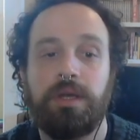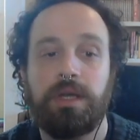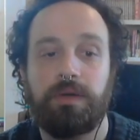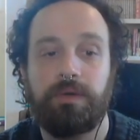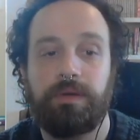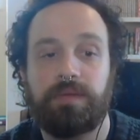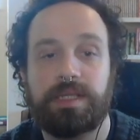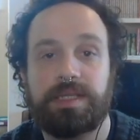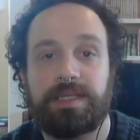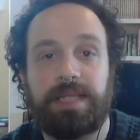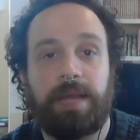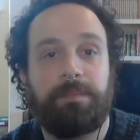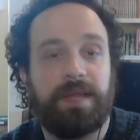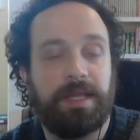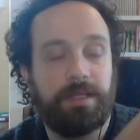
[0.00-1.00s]
we will
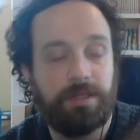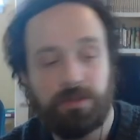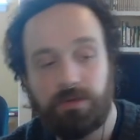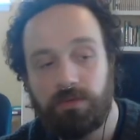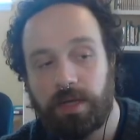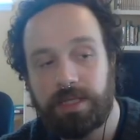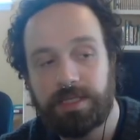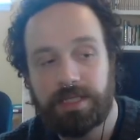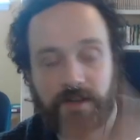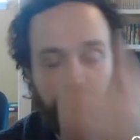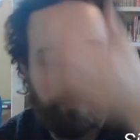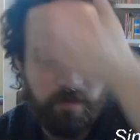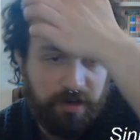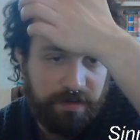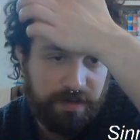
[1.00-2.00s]
step into one set of
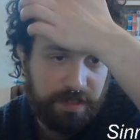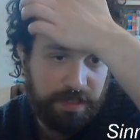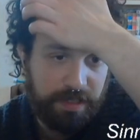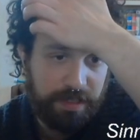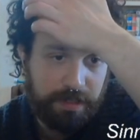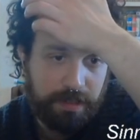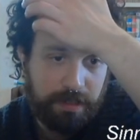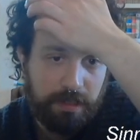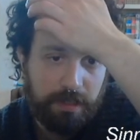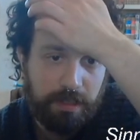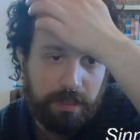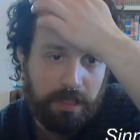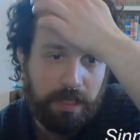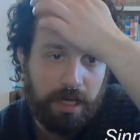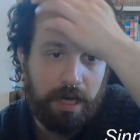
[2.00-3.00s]
parentheses,
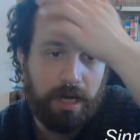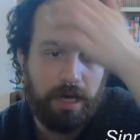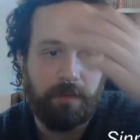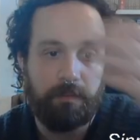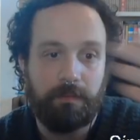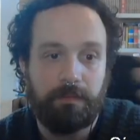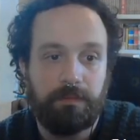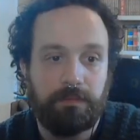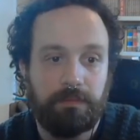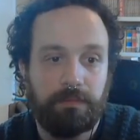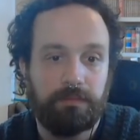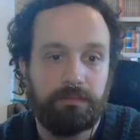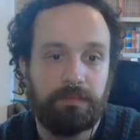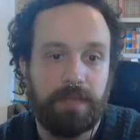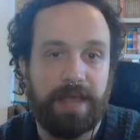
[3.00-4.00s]
and
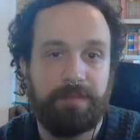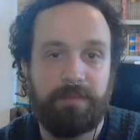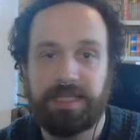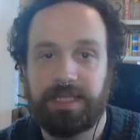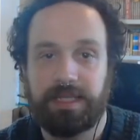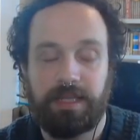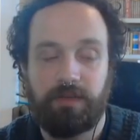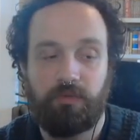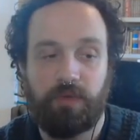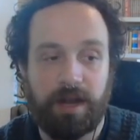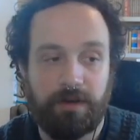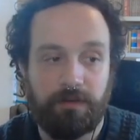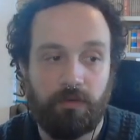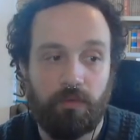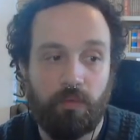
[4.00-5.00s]
basically we
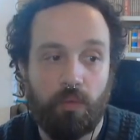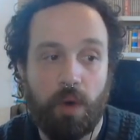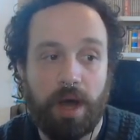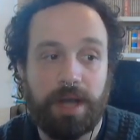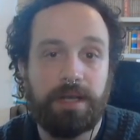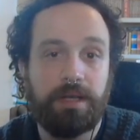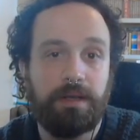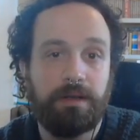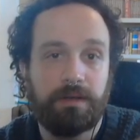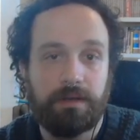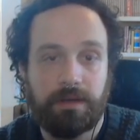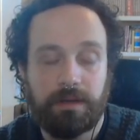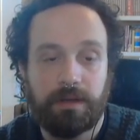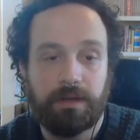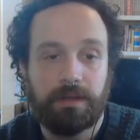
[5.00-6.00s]
are one
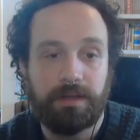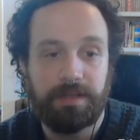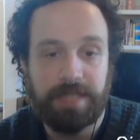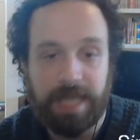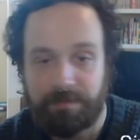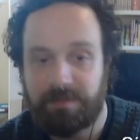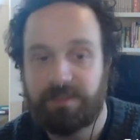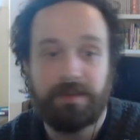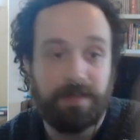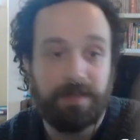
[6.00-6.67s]
depth